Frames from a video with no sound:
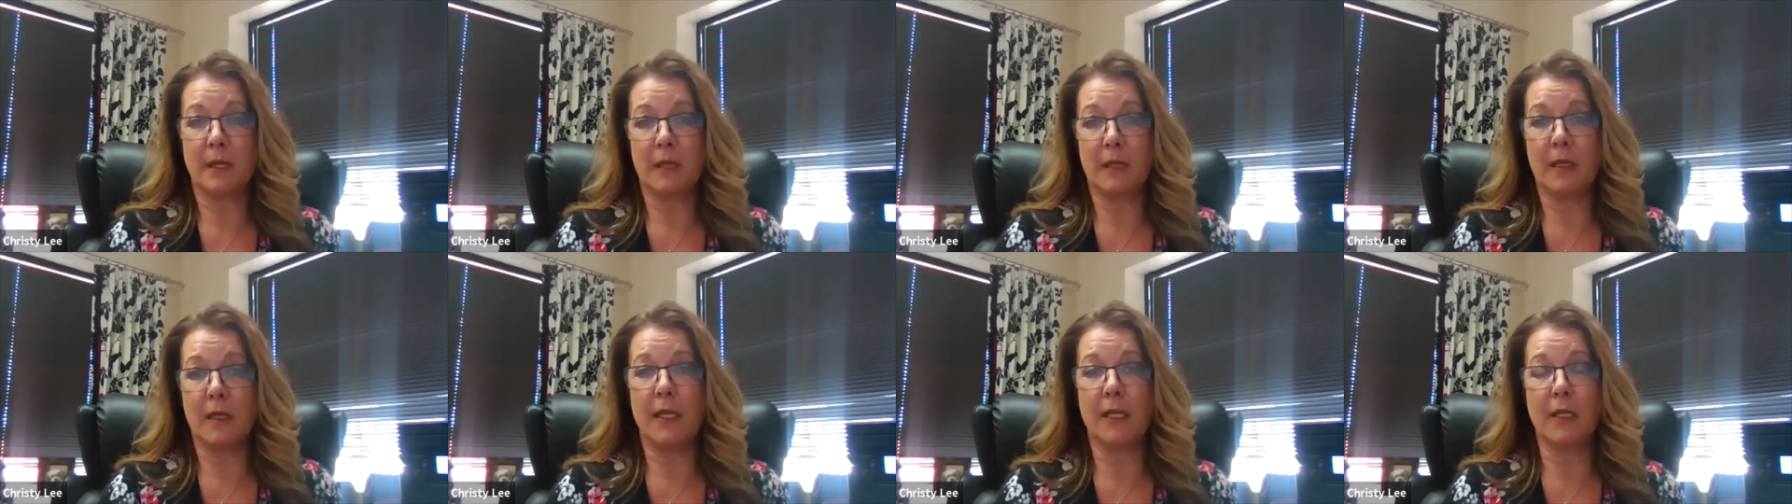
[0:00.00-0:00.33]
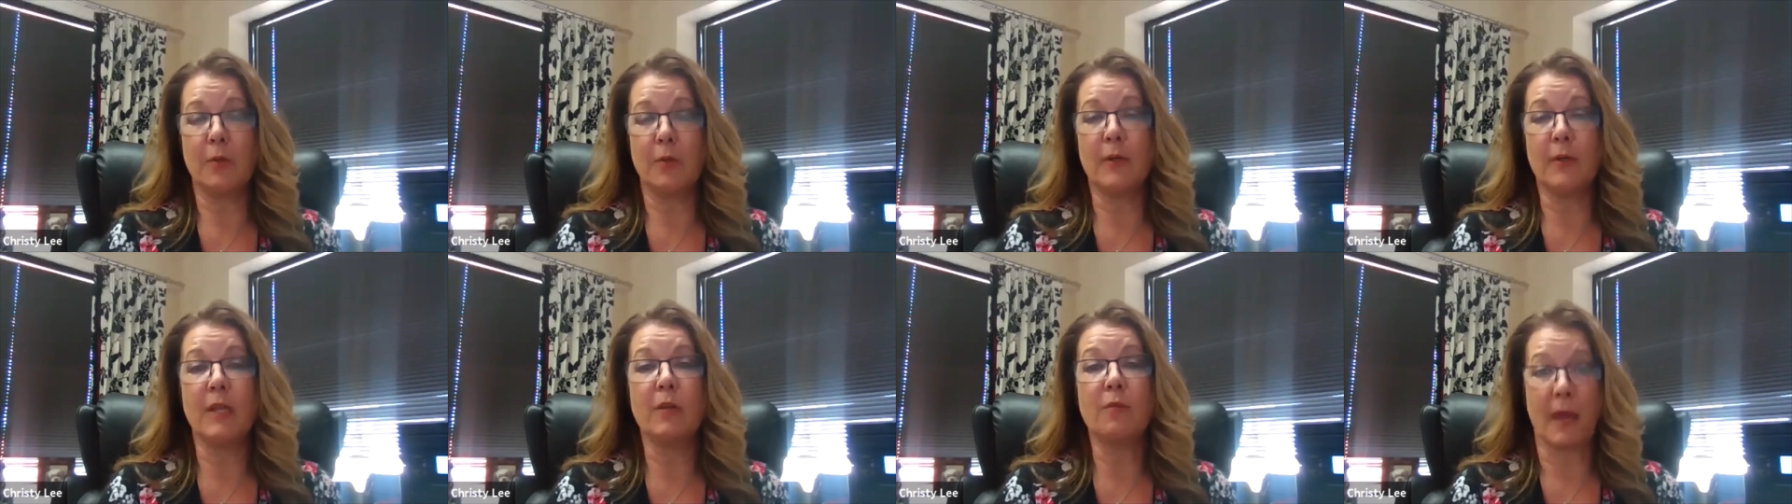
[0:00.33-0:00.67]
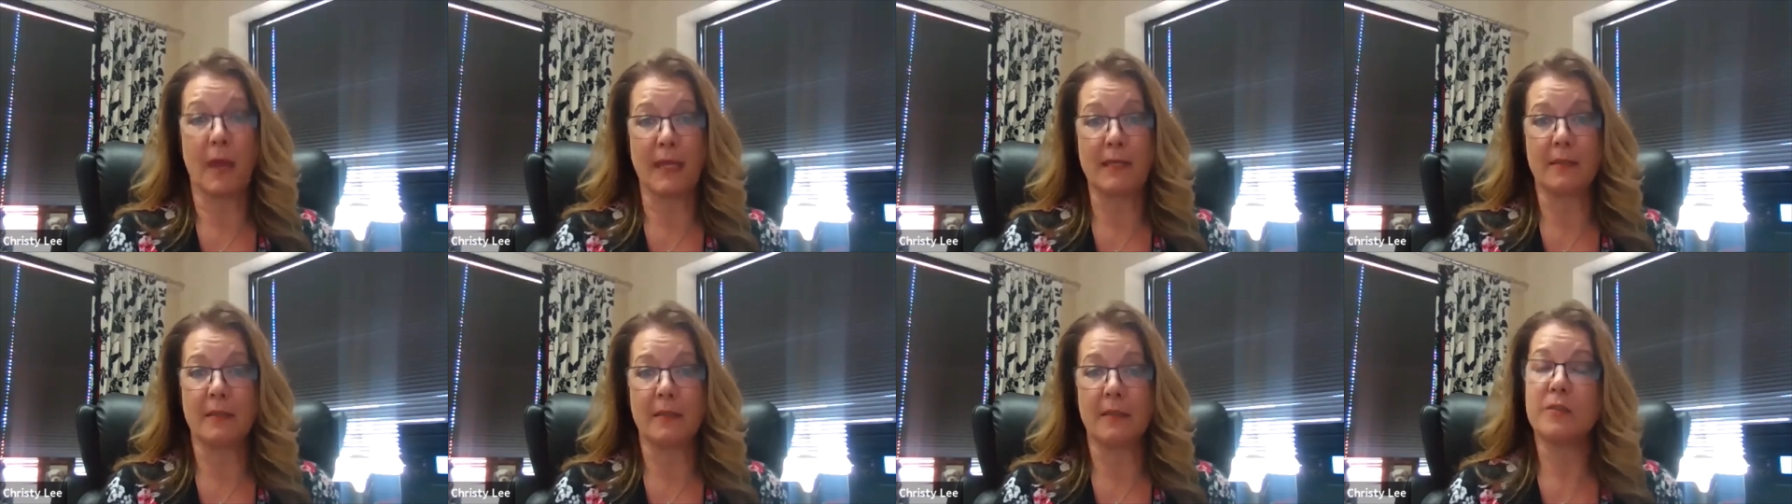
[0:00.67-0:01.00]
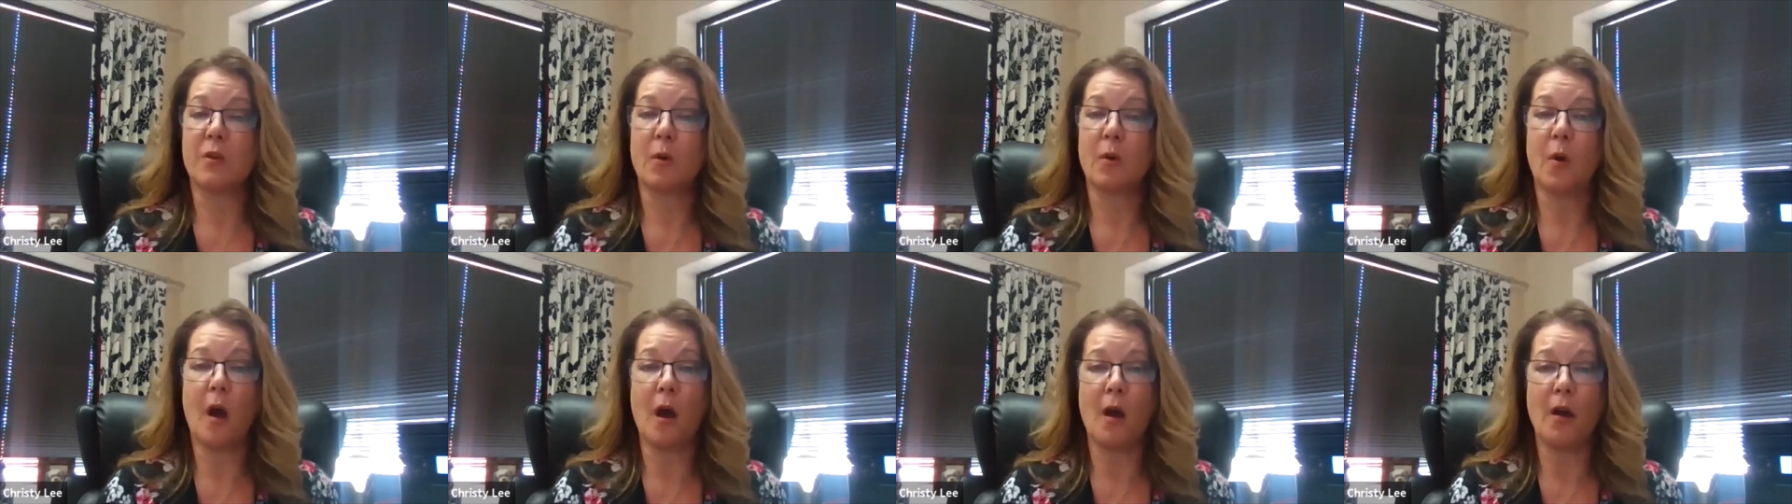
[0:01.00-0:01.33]
including rent.
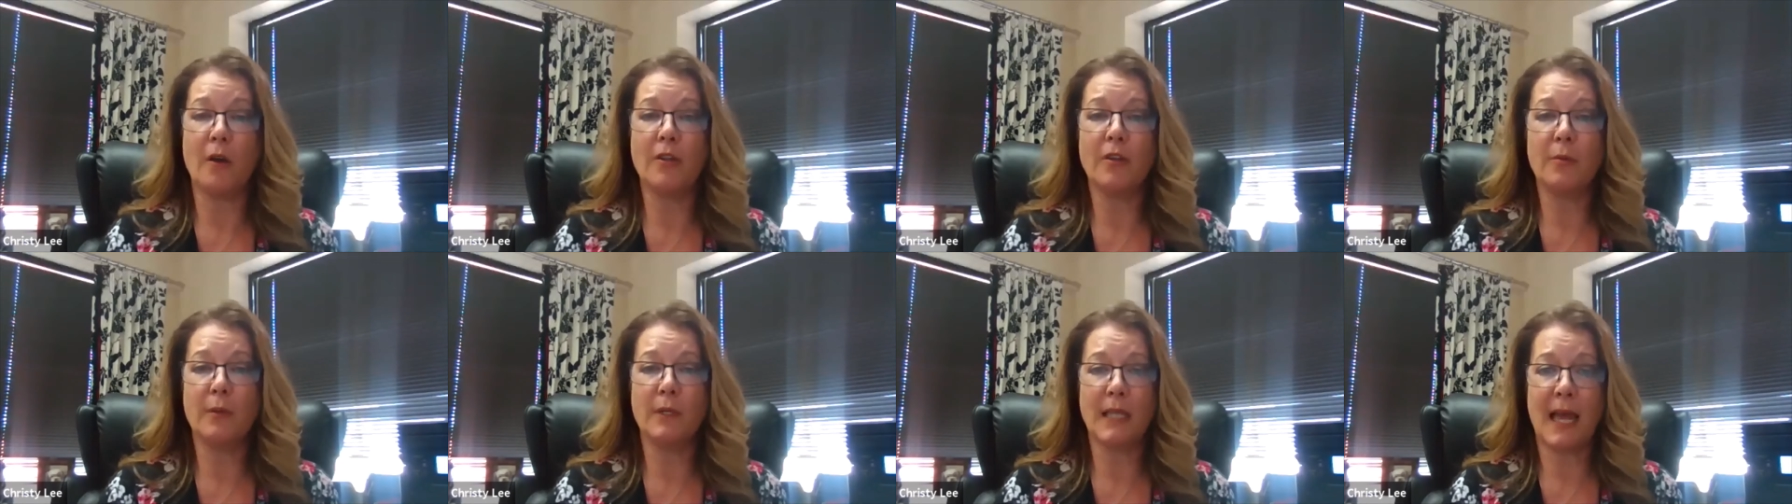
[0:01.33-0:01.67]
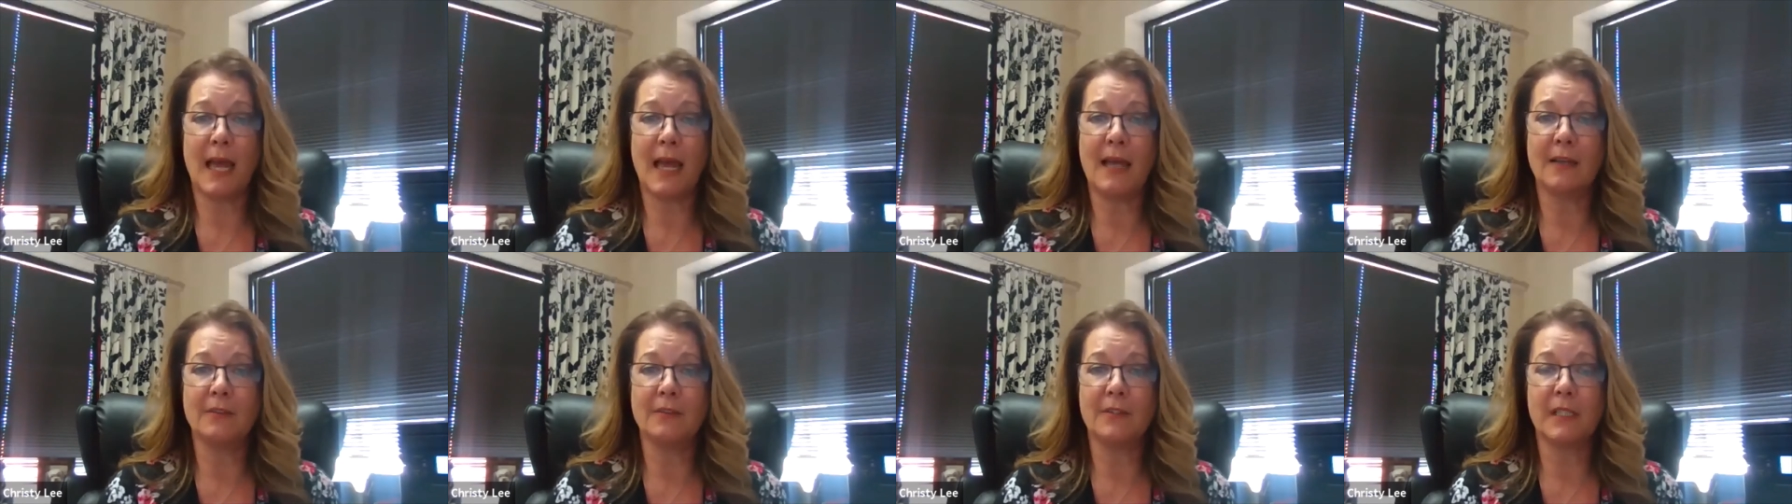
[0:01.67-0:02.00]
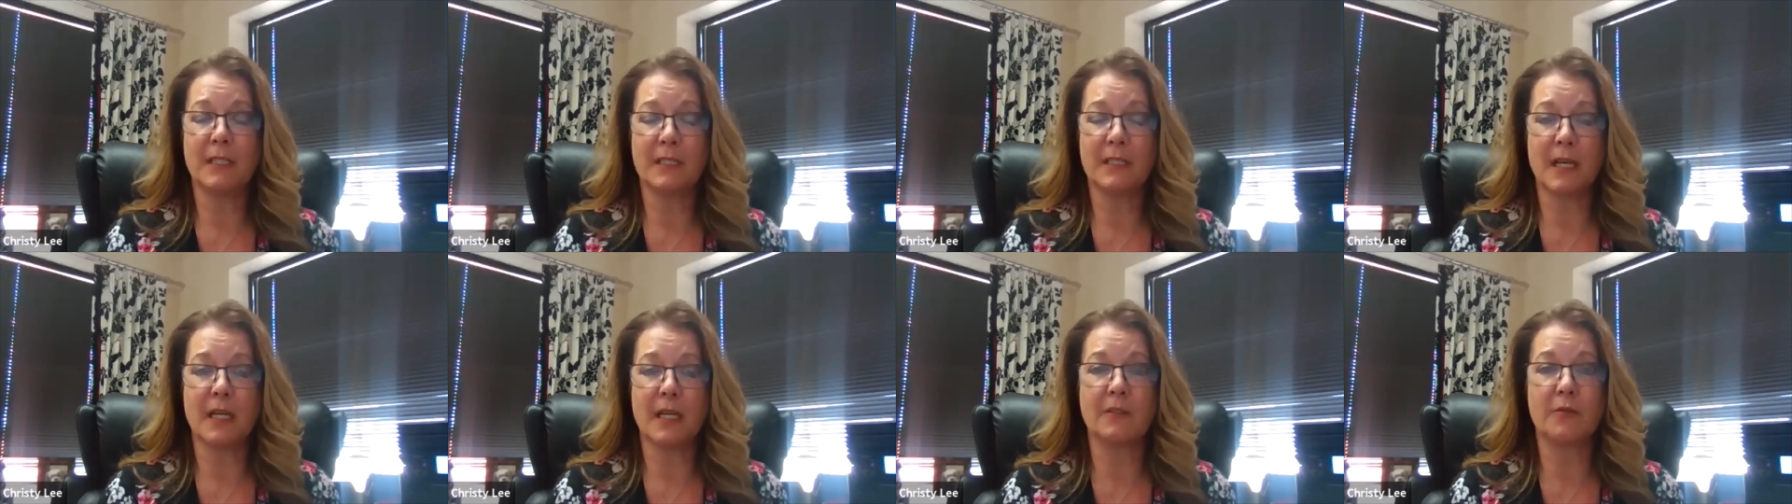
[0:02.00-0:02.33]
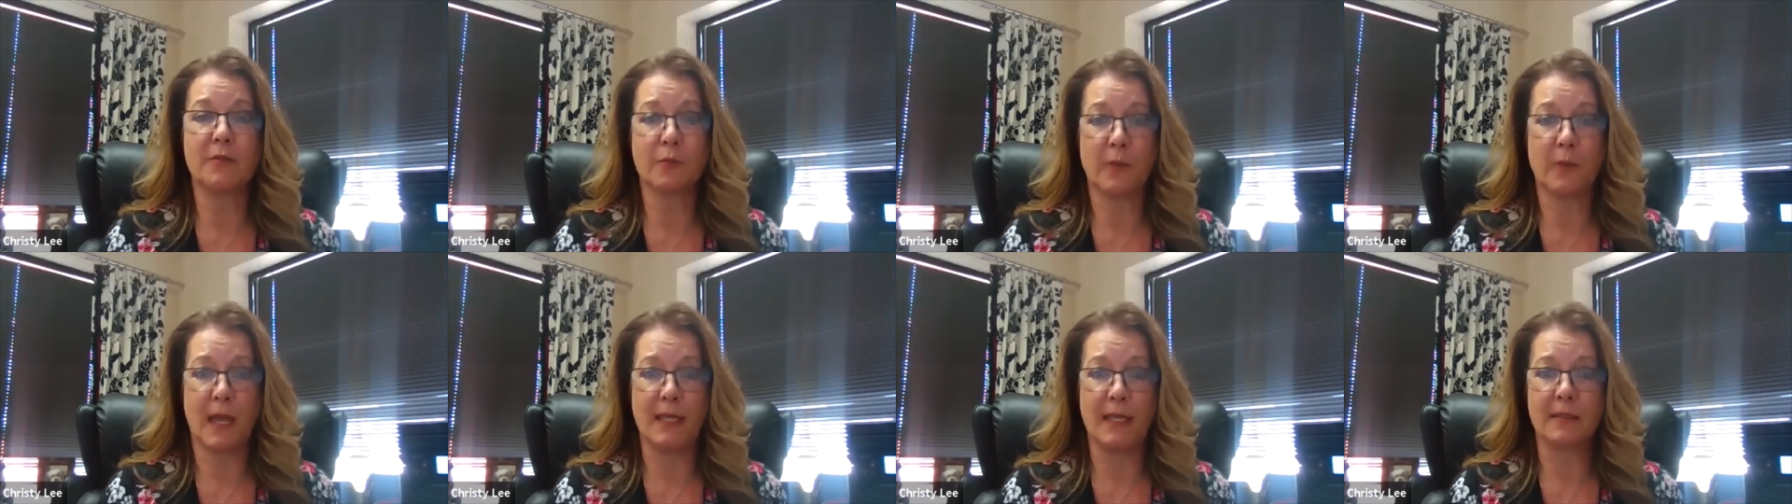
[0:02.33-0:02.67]
So are you allowed to deduct
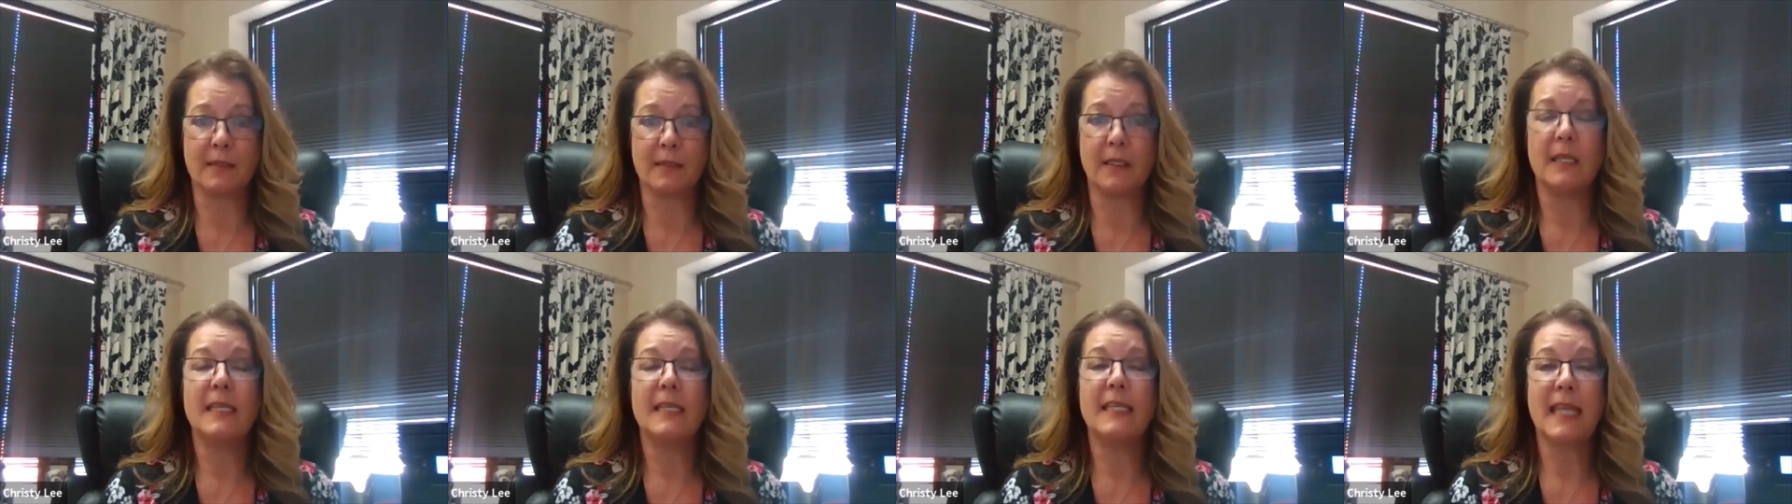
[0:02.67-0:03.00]
rent?